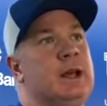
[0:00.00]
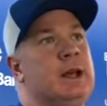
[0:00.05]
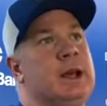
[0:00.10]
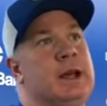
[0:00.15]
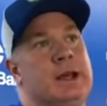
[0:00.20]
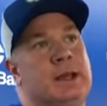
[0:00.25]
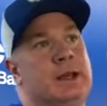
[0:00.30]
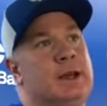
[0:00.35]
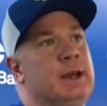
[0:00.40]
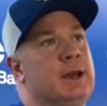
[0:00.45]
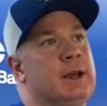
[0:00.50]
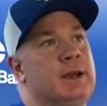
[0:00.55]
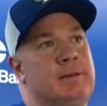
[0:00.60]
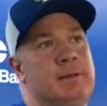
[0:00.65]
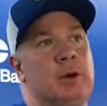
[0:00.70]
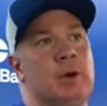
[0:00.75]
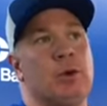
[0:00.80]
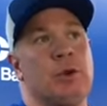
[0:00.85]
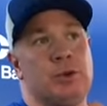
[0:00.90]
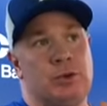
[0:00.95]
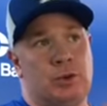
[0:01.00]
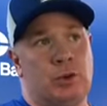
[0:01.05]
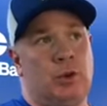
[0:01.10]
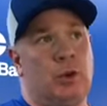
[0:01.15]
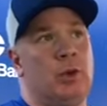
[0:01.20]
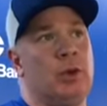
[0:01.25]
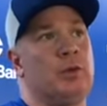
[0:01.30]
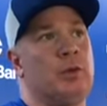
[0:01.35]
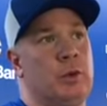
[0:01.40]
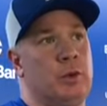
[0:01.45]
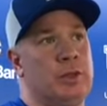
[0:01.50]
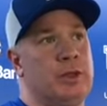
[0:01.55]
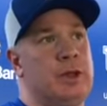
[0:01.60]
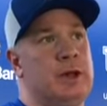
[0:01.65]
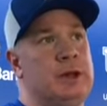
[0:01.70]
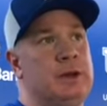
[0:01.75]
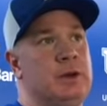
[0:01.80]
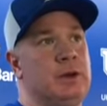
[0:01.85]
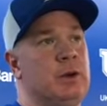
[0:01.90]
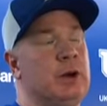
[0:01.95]
I have no control over what
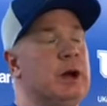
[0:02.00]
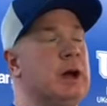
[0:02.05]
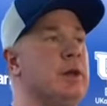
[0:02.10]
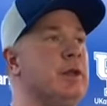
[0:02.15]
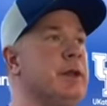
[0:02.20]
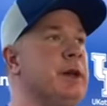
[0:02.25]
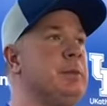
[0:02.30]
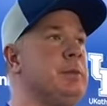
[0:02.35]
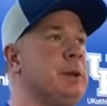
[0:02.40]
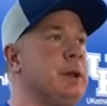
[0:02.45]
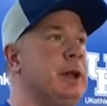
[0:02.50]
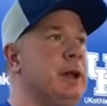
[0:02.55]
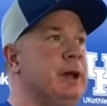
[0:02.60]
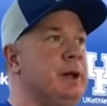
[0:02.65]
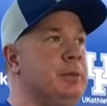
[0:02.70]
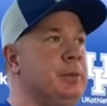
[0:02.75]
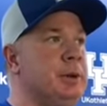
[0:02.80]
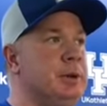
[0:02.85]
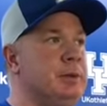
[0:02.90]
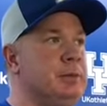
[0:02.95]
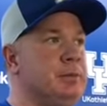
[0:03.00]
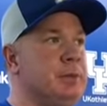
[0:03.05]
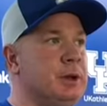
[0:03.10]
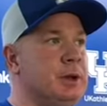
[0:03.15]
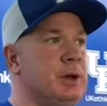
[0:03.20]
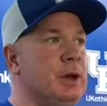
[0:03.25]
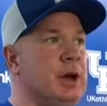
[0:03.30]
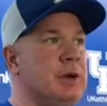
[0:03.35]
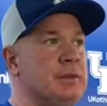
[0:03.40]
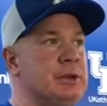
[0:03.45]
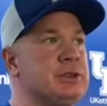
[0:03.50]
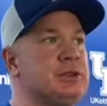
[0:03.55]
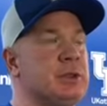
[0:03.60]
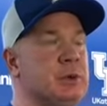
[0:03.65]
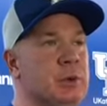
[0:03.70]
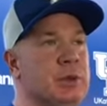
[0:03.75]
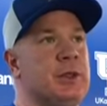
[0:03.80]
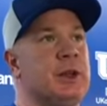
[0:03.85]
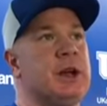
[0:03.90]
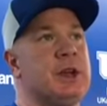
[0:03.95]
they do or how they play, but
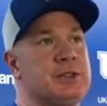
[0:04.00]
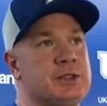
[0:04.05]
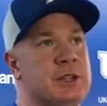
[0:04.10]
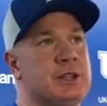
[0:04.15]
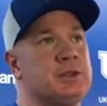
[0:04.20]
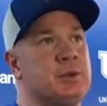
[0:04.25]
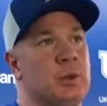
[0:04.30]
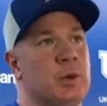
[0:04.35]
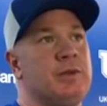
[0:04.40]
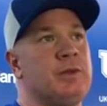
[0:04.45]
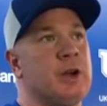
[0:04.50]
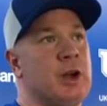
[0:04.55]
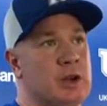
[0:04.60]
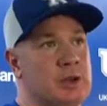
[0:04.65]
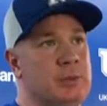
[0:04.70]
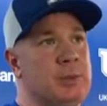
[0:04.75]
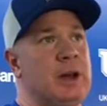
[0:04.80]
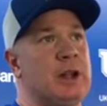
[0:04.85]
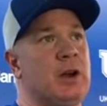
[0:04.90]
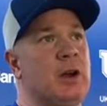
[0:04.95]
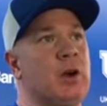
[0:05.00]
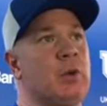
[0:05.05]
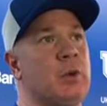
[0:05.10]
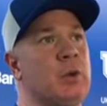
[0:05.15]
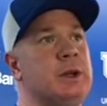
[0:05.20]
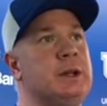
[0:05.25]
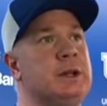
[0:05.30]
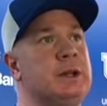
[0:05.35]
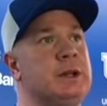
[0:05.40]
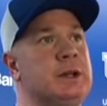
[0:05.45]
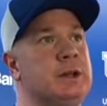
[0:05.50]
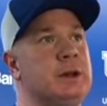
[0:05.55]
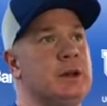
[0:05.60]
obviously with us, that's what we've talked about all week